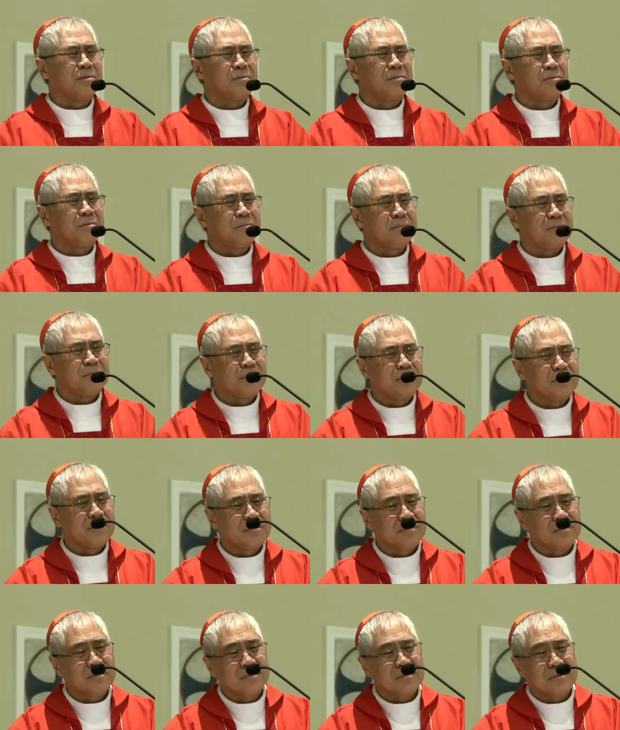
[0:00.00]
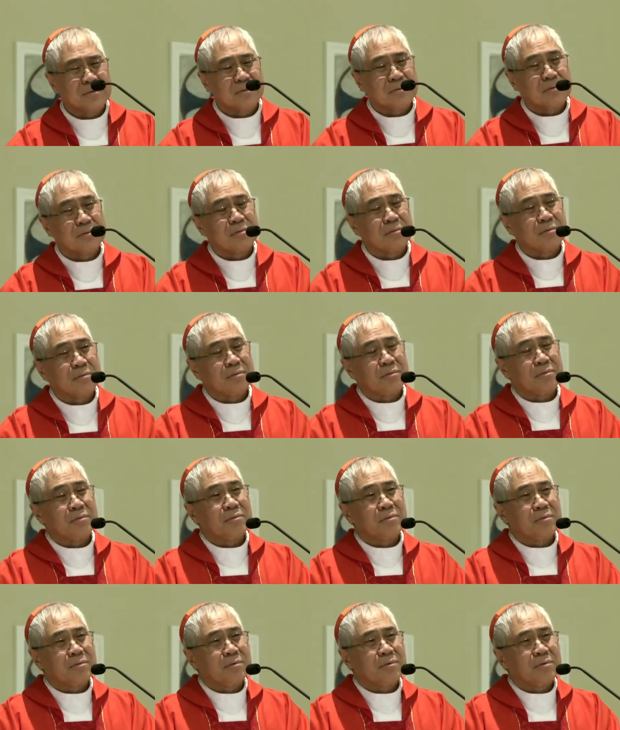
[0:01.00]

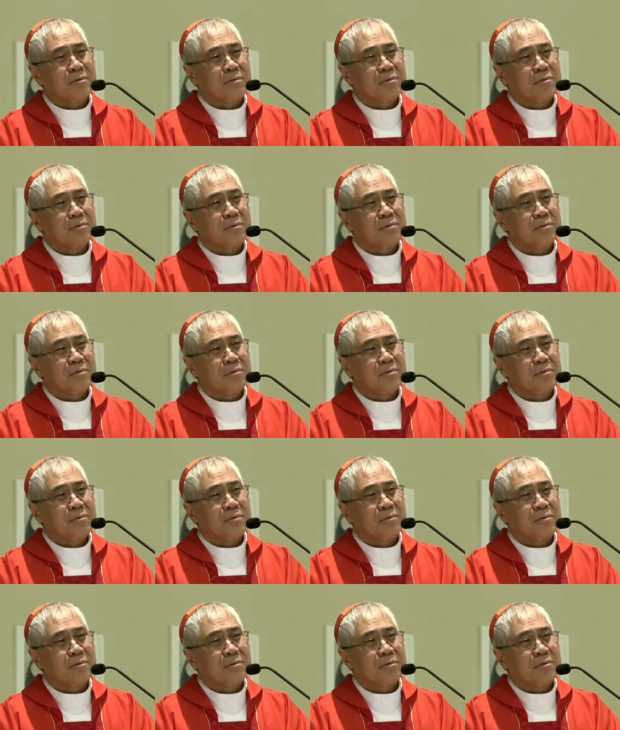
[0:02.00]
Nobody speaks.